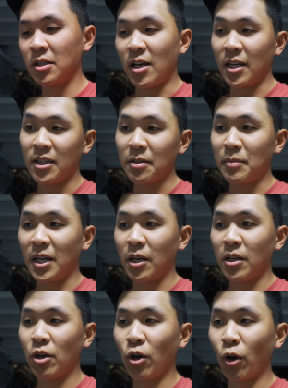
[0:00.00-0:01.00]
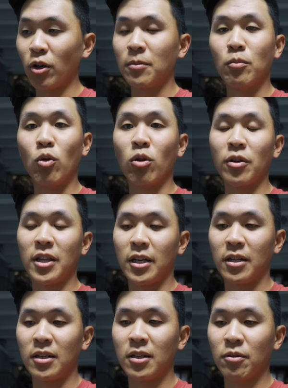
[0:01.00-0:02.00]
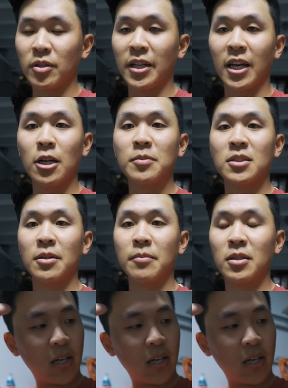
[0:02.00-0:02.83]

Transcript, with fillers: I think might hurt more than really helps them.